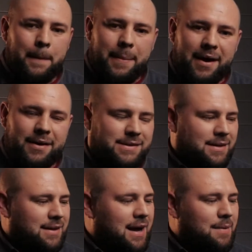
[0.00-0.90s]
but
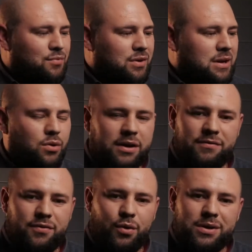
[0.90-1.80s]
I'm really looking
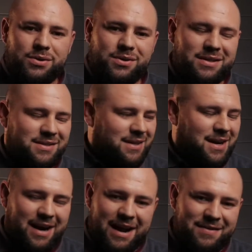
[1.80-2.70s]
forward to this
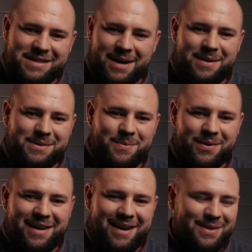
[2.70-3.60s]
cigar. Every time I
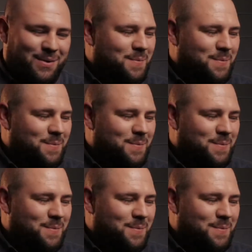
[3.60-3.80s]
smoke it, I do.